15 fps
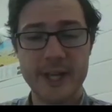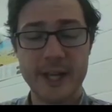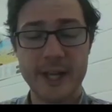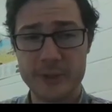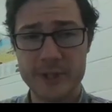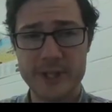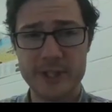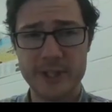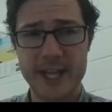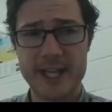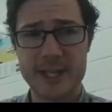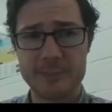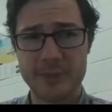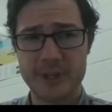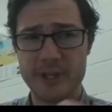not only the
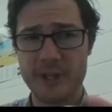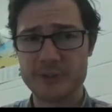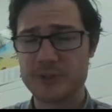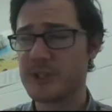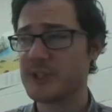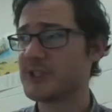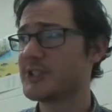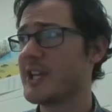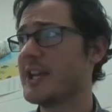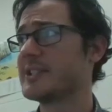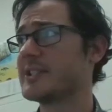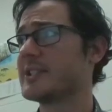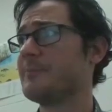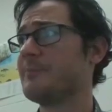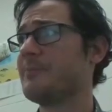lake, but then also the
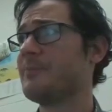state.